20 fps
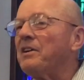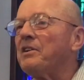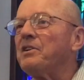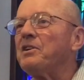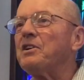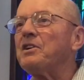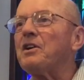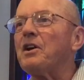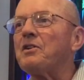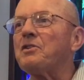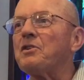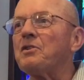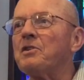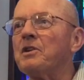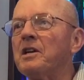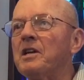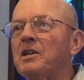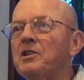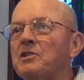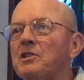get on your
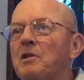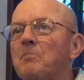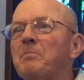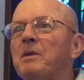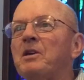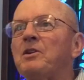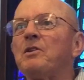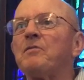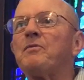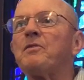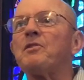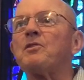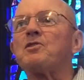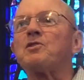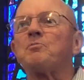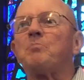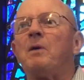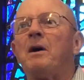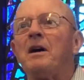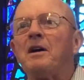knees. It'll be good for your
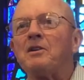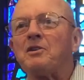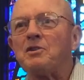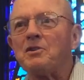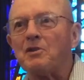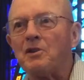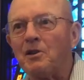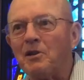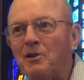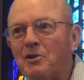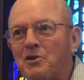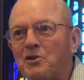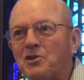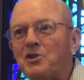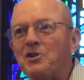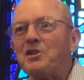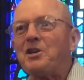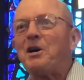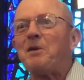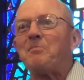spine, too, to
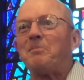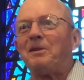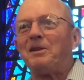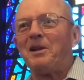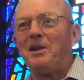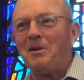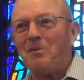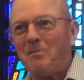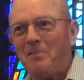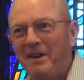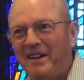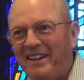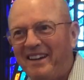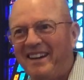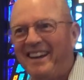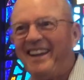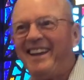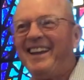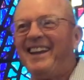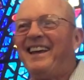loosen you up a little
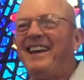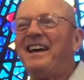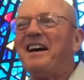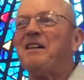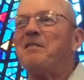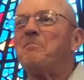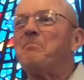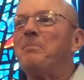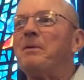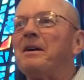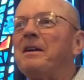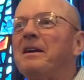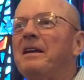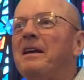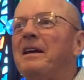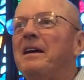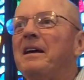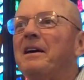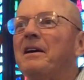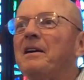bit. But
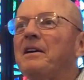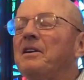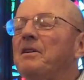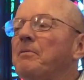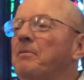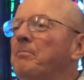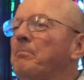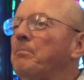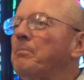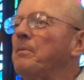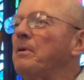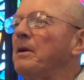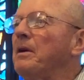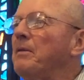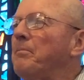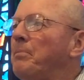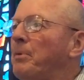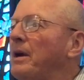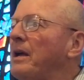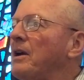
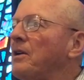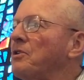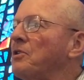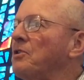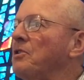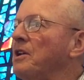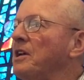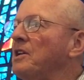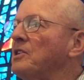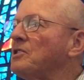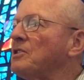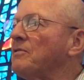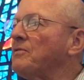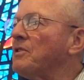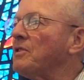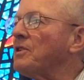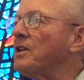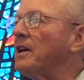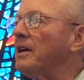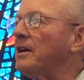pray on your knees if
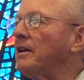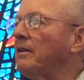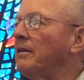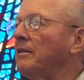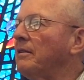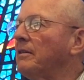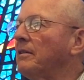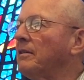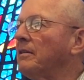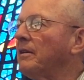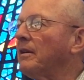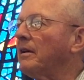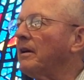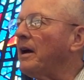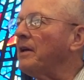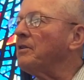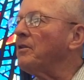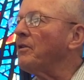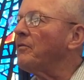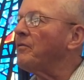you can.
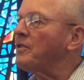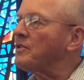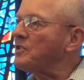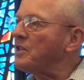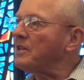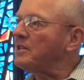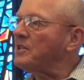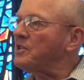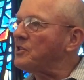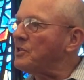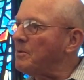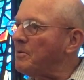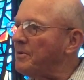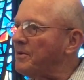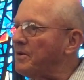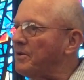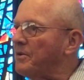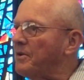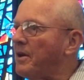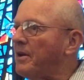I know physically some of
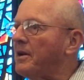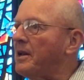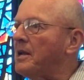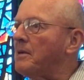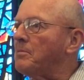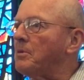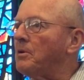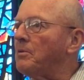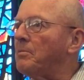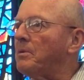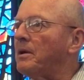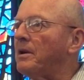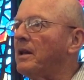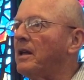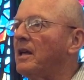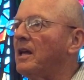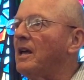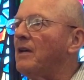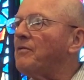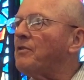you are not able, but
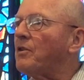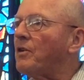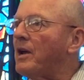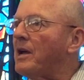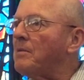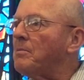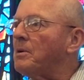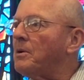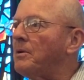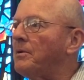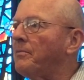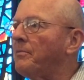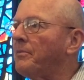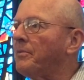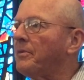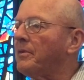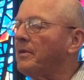if you're able,